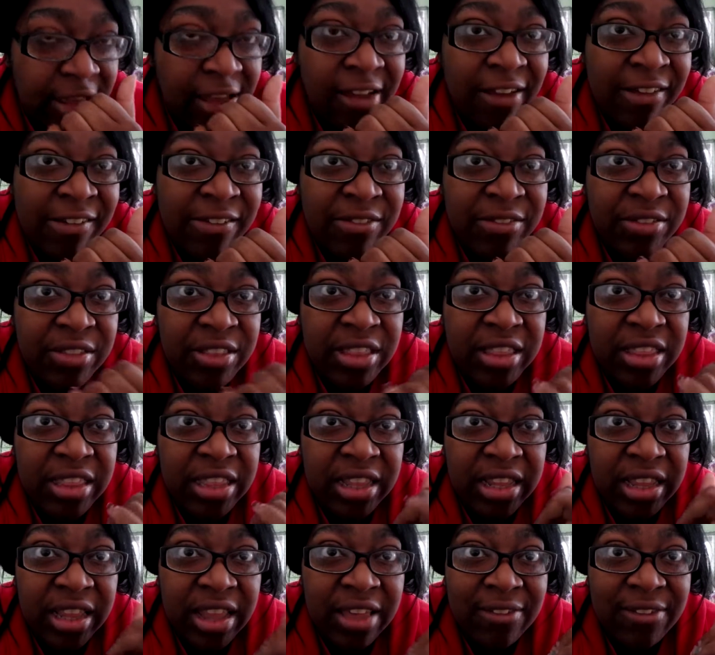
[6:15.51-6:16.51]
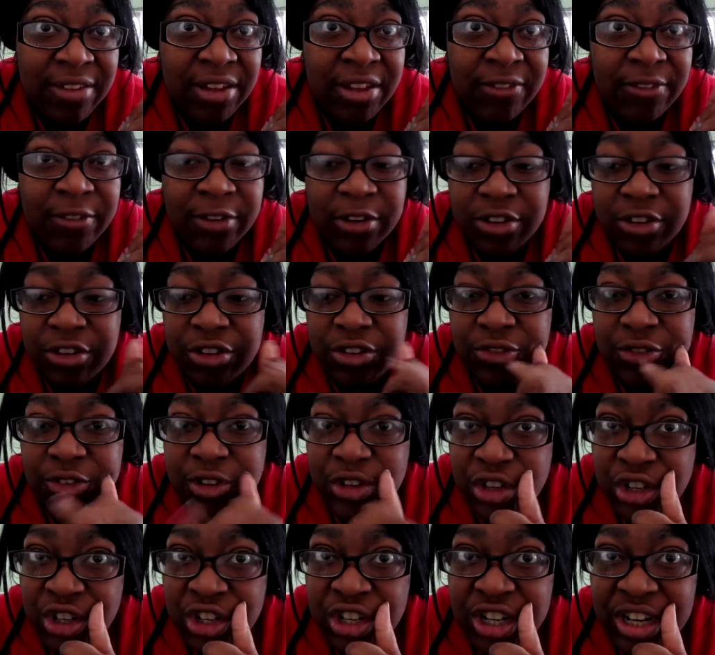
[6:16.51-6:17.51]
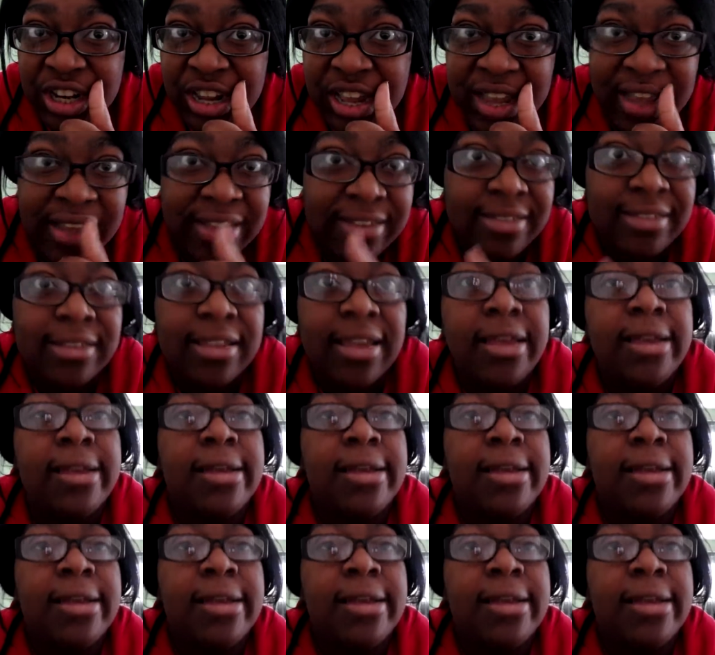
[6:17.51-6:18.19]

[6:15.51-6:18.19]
of the Loving versus Virginia case,